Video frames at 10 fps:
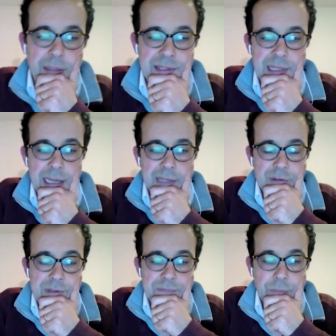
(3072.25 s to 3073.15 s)
the
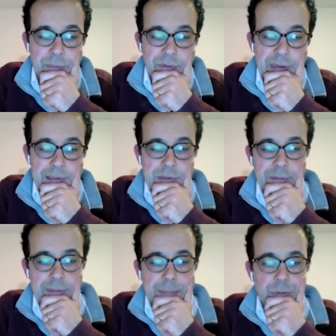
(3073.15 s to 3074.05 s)
selections from the writings
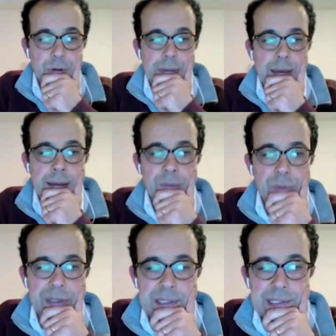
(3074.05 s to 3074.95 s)
of Abdu'l-Bahá,
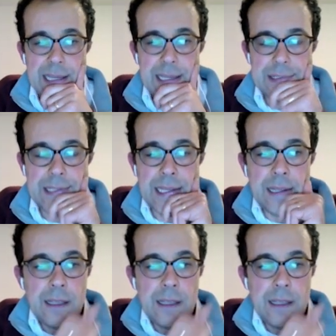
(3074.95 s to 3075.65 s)
where he says,